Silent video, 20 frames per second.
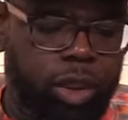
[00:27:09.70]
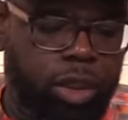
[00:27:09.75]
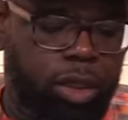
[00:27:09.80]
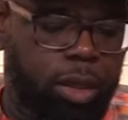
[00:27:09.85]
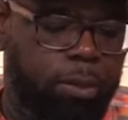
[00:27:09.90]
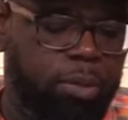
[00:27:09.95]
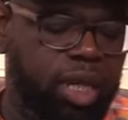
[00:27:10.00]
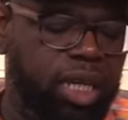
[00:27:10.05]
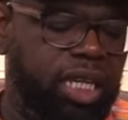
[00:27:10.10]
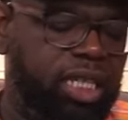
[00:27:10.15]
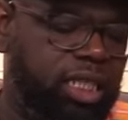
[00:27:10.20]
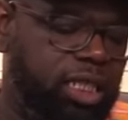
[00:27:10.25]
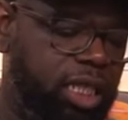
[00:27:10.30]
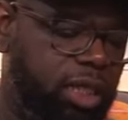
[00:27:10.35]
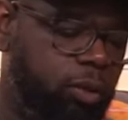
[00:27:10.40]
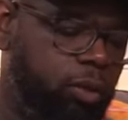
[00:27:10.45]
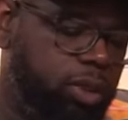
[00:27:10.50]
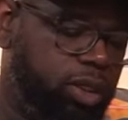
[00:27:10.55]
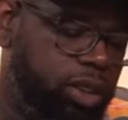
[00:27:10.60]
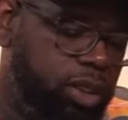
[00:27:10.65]
the biggest
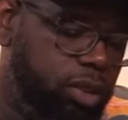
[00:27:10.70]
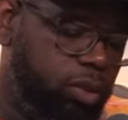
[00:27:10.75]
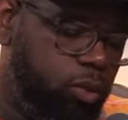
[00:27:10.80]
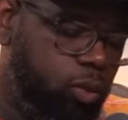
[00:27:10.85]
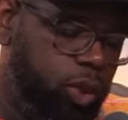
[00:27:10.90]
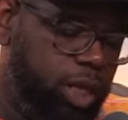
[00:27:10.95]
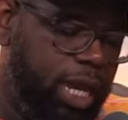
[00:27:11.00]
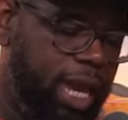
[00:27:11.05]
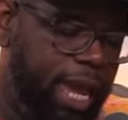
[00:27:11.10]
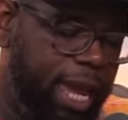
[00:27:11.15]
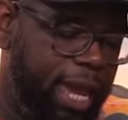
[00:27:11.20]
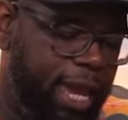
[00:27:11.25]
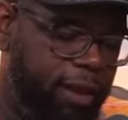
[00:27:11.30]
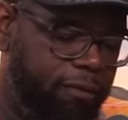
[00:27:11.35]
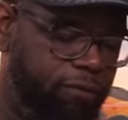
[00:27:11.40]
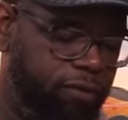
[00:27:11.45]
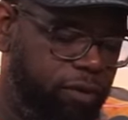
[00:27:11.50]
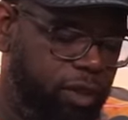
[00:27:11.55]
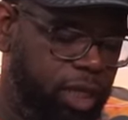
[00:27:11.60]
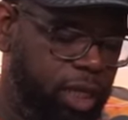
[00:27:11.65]
thing was we
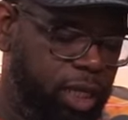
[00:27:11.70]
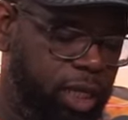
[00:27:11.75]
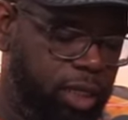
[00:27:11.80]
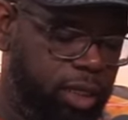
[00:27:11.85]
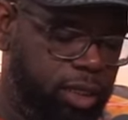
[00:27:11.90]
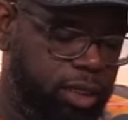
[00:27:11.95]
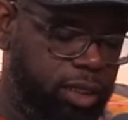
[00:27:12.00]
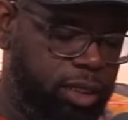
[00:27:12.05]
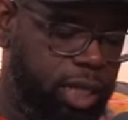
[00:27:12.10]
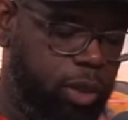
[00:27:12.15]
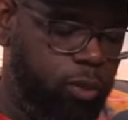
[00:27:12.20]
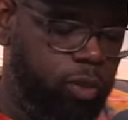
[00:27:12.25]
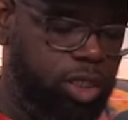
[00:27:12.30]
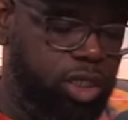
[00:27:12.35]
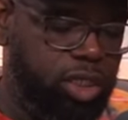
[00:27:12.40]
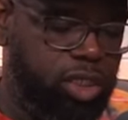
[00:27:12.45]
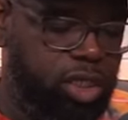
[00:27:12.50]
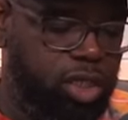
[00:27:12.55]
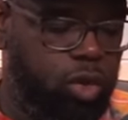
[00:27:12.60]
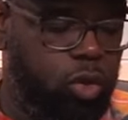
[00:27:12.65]
have things that we
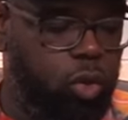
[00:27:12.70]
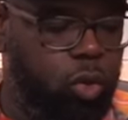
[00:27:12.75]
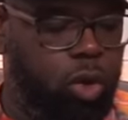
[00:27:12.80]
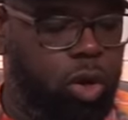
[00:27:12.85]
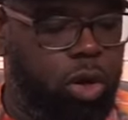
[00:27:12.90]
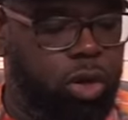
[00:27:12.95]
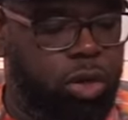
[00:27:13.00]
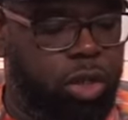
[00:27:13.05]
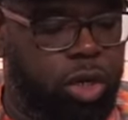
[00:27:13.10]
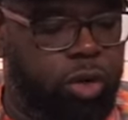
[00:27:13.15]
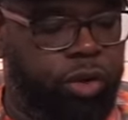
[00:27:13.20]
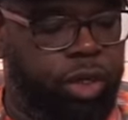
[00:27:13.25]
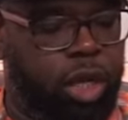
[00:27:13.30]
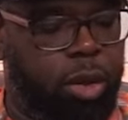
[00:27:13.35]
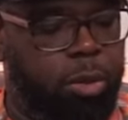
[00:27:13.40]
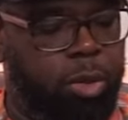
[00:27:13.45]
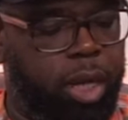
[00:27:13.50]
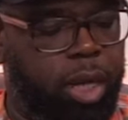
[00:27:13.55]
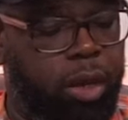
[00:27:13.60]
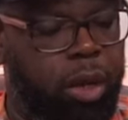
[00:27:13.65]
still are learning
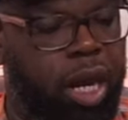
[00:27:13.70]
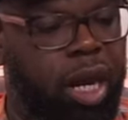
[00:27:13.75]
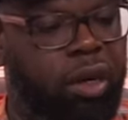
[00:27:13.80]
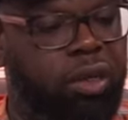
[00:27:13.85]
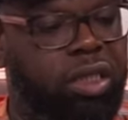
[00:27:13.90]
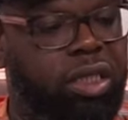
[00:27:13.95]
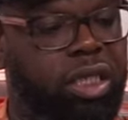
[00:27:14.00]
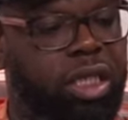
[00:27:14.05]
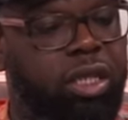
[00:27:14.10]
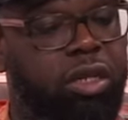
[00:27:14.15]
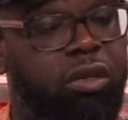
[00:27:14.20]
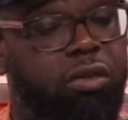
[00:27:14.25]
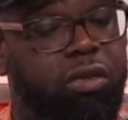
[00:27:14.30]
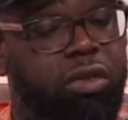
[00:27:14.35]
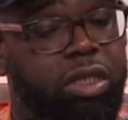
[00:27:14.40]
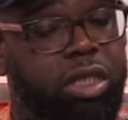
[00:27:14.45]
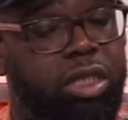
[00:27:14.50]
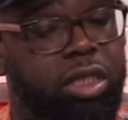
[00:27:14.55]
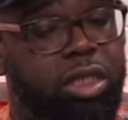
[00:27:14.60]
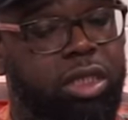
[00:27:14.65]
about
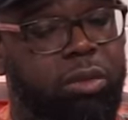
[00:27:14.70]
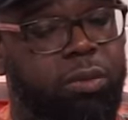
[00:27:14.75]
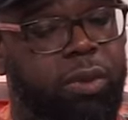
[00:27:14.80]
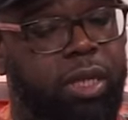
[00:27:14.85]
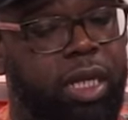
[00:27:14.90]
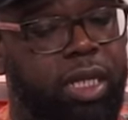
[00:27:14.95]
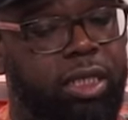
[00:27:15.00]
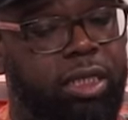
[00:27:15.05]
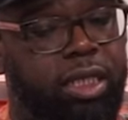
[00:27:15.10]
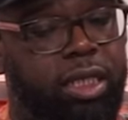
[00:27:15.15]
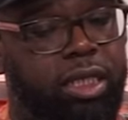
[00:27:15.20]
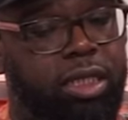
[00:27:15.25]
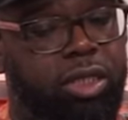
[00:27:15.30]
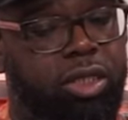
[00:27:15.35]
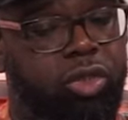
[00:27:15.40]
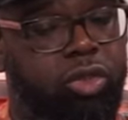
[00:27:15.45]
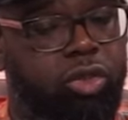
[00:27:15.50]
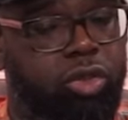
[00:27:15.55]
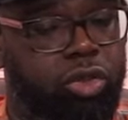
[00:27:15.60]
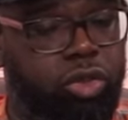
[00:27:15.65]
ourselves in this
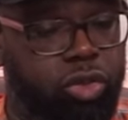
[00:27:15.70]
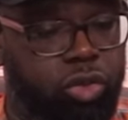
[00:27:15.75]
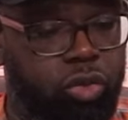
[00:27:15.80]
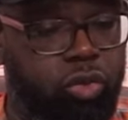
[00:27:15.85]
process yes.